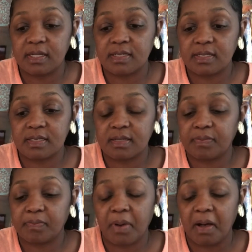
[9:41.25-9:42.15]
this
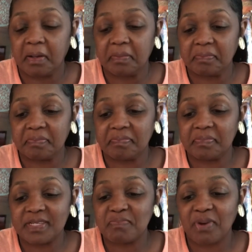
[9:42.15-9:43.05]

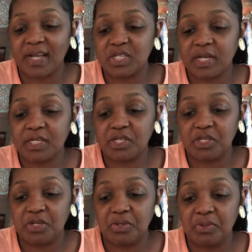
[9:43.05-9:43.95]
this project to
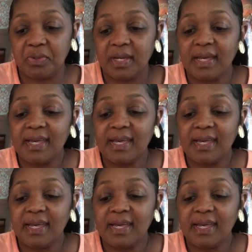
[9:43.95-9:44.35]
you.